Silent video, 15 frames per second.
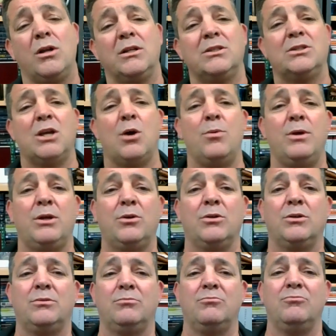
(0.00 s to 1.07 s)
so he
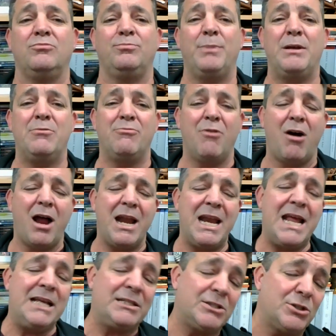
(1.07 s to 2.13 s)
could be right
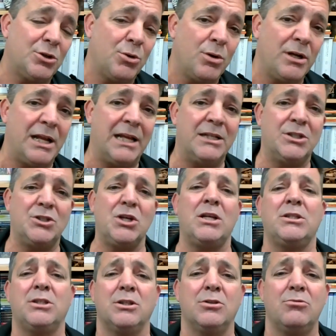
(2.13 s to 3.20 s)
next to it, and
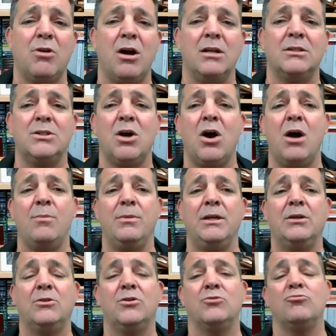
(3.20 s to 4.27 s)
just at the right time he
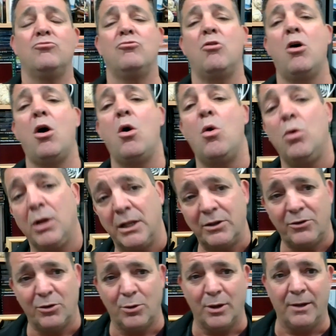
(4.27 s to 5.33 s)
could just roll
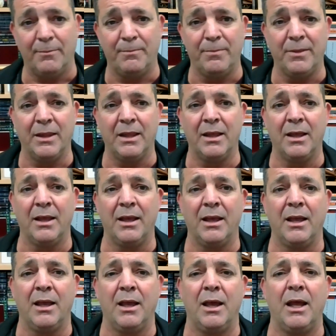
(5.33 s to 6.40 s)
into it.
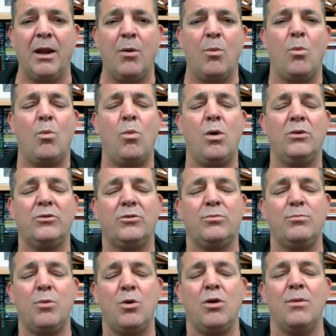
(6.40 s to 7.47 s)
And what's
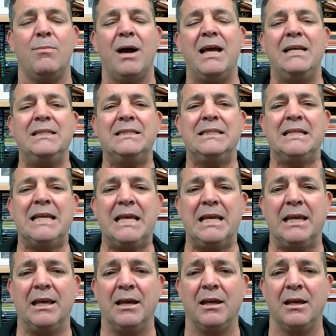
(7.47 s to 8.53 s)
more amazing
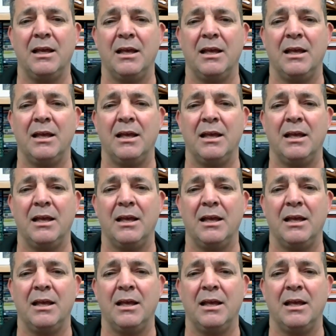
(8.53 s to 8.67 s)
here